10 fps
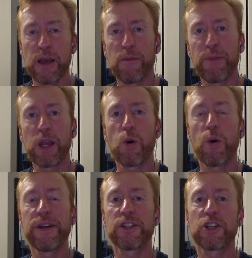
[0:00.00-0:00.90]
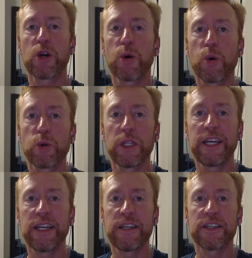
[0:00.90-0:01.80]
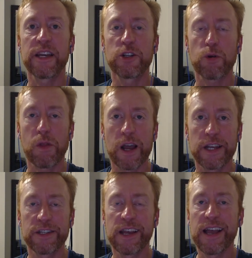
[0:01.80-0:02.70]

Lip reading: Bitcoin is totally decentralized.